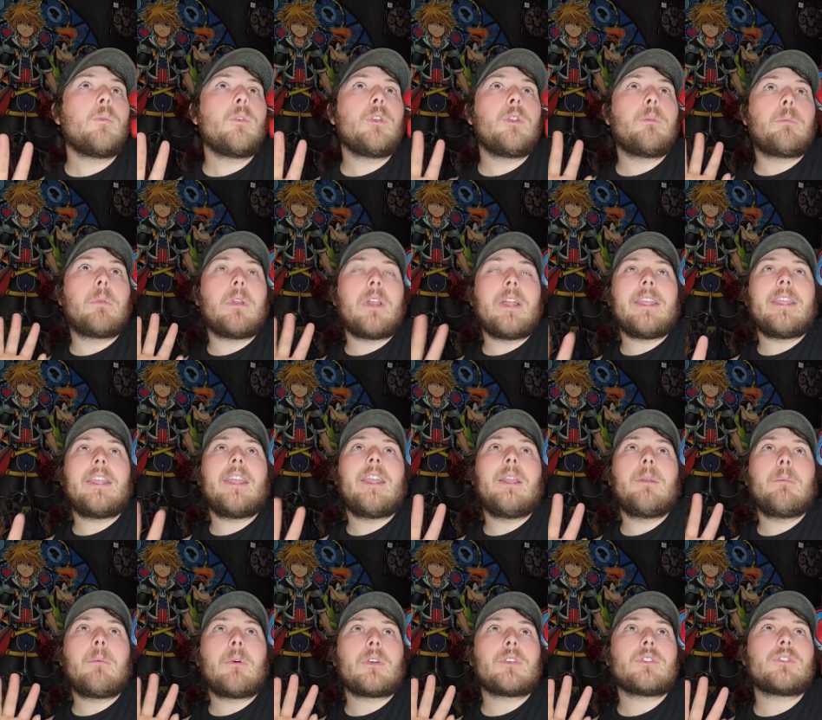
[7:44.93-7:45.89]
when you play
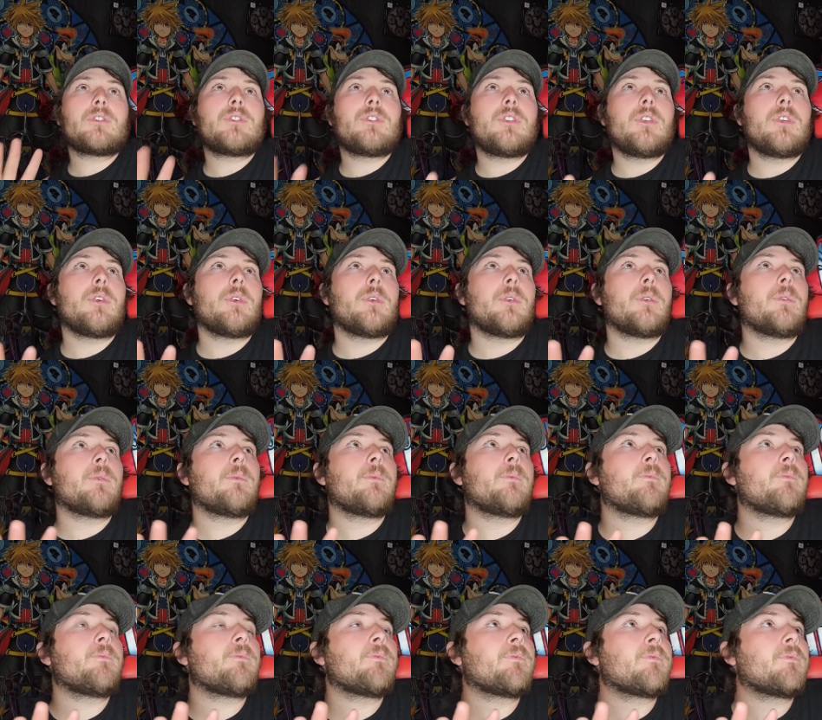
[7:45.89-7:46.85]
Kingdom Hearts 2,
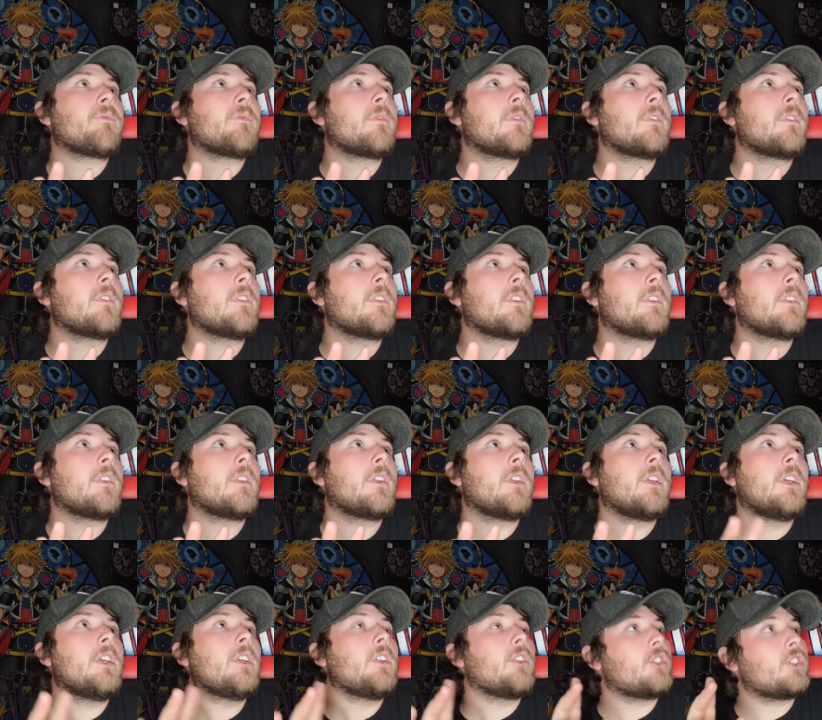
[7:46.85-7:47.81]

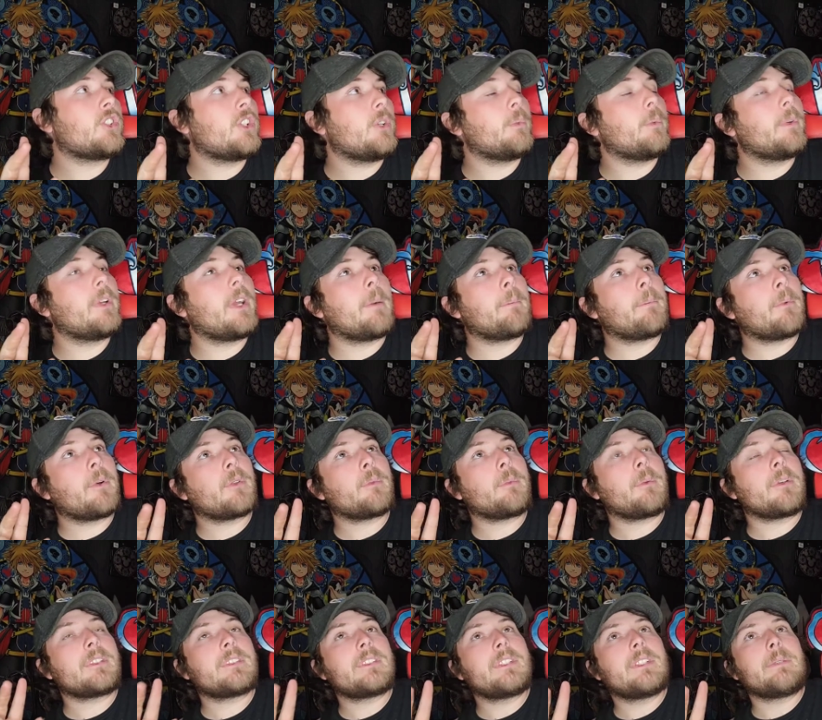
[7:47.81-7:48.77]
Shit, we got
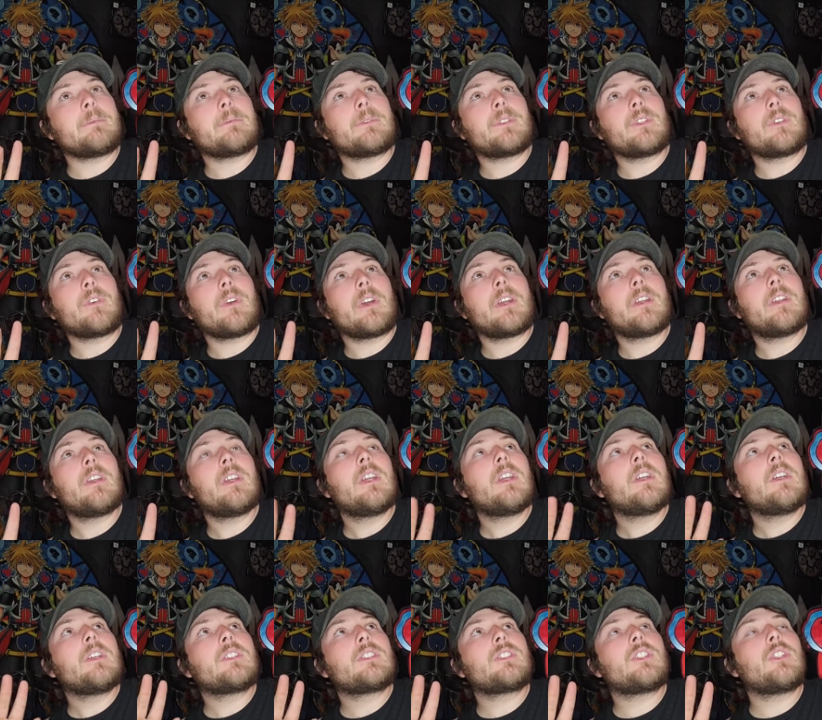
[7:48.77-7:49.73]
Birth by Sleep too, right?
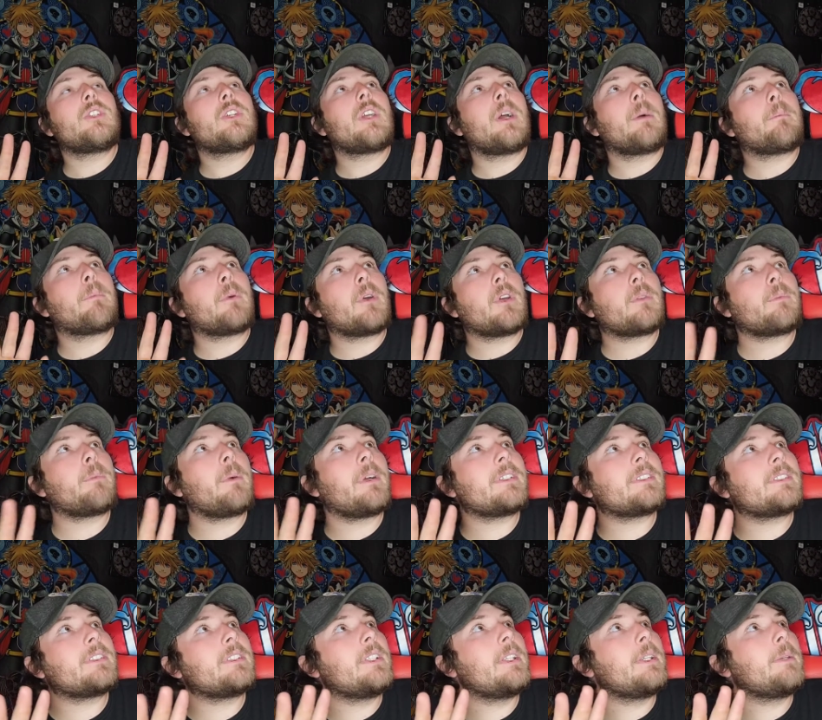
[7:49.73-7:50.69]
So you got Birth
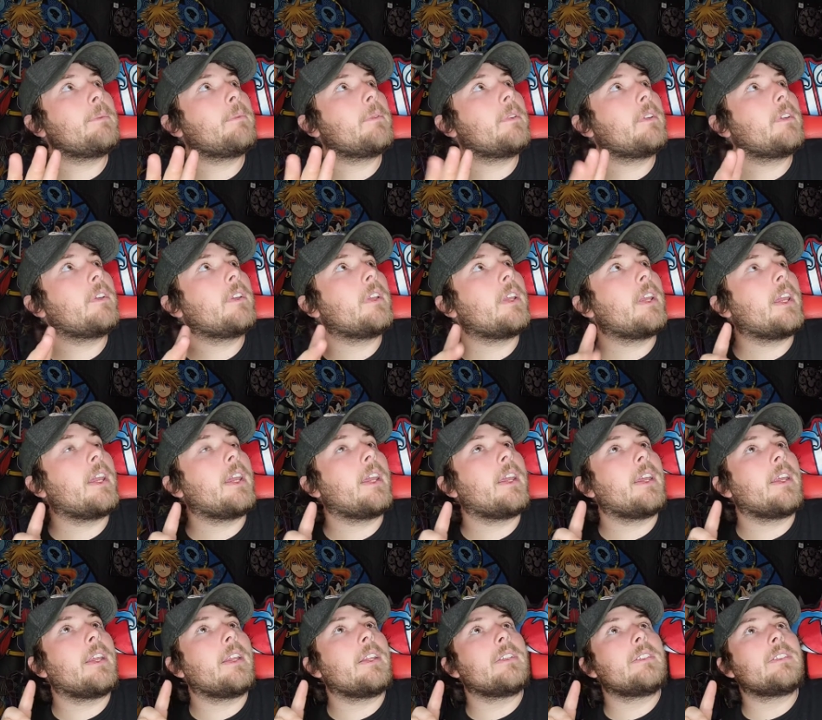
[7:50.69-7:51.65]
by Sleep
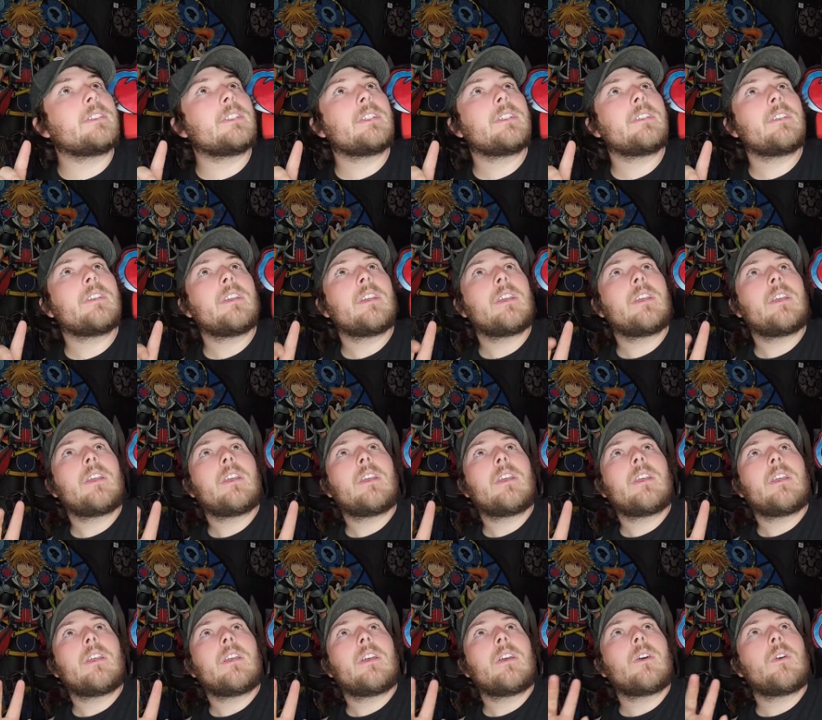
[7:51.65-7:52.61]
and
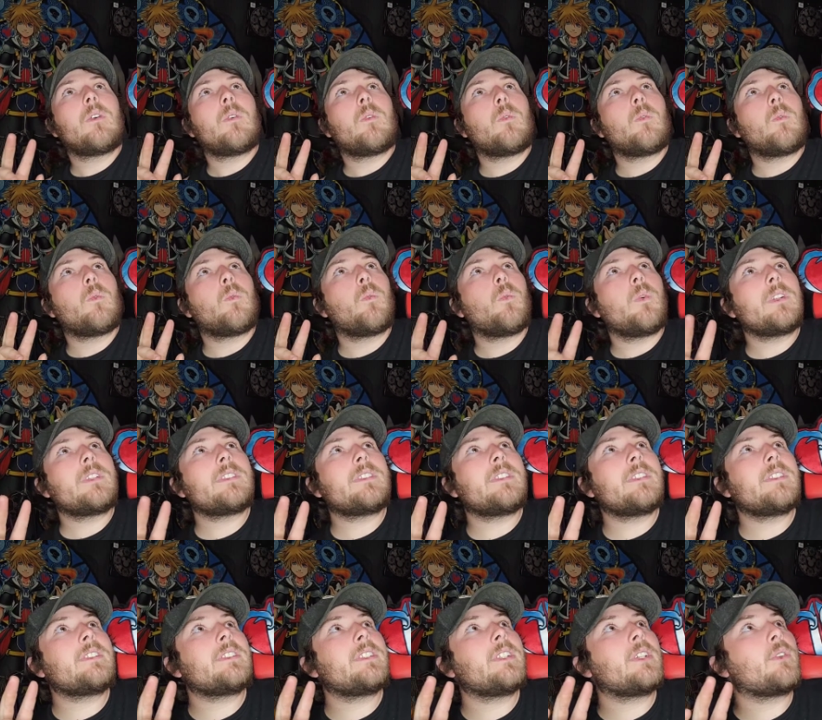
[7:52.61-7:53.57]
what's
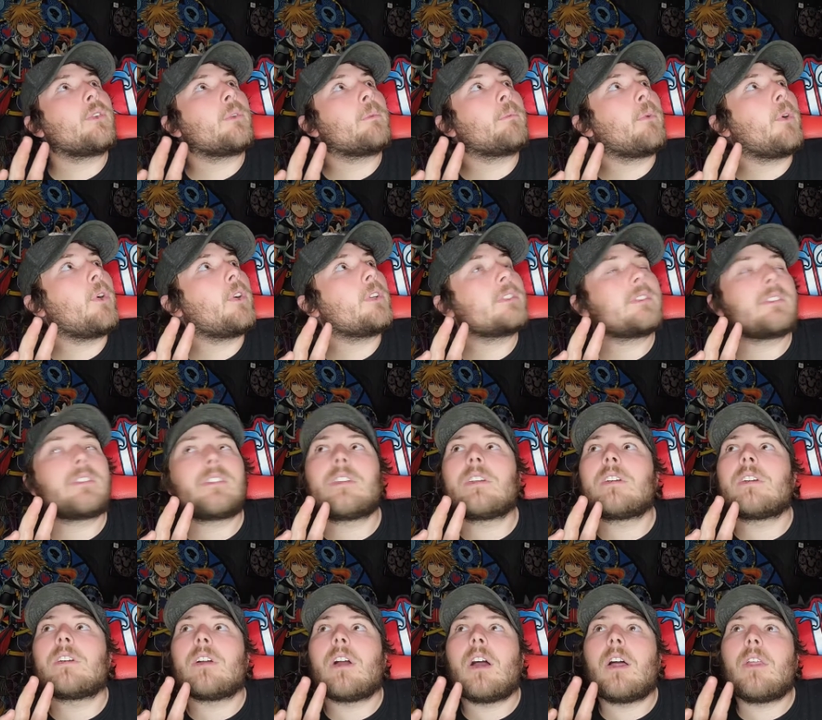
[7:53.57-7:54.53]
the secret boss
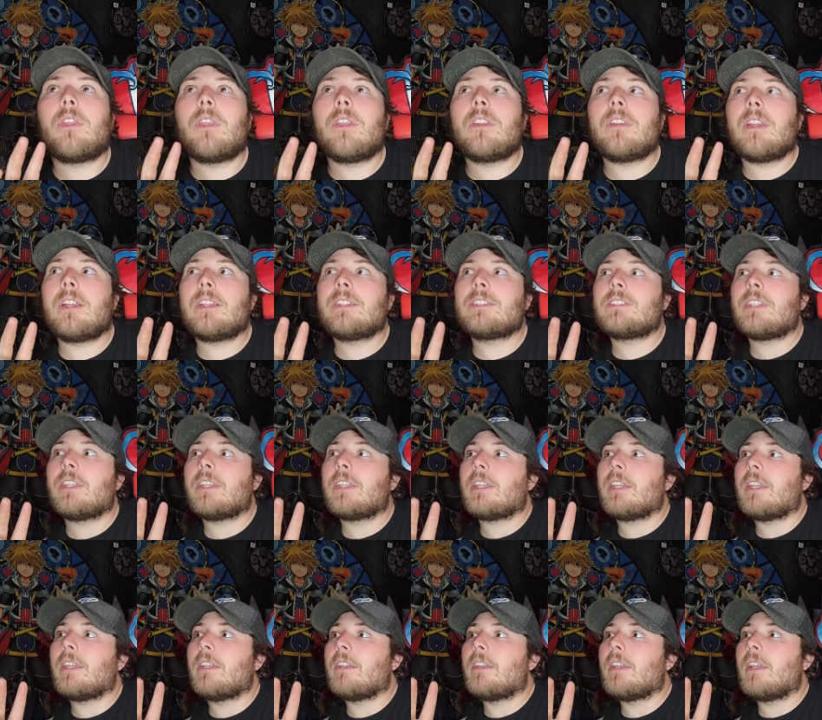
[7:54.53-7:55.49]
there? I think that's
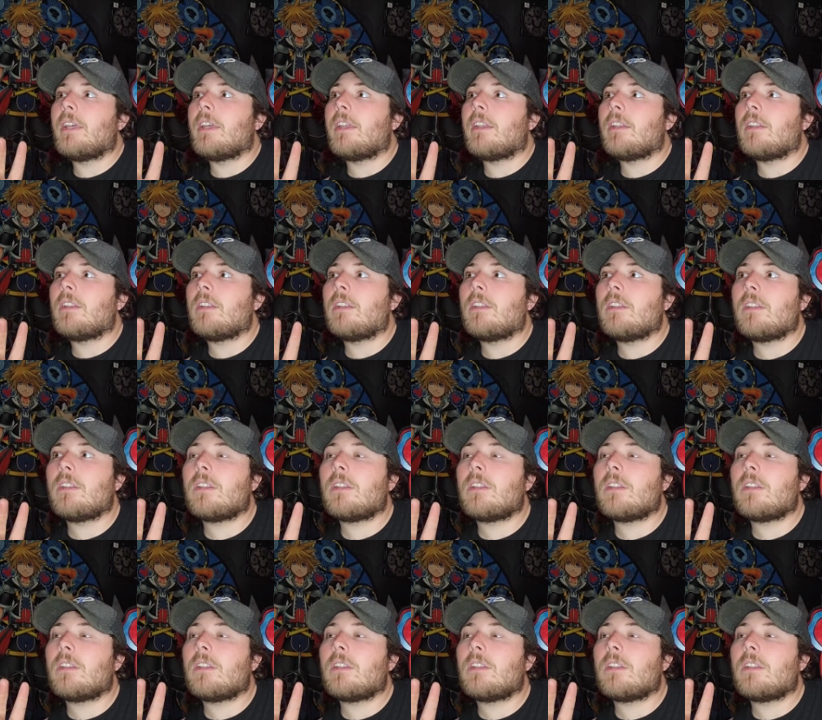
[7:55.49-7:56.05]
like in that.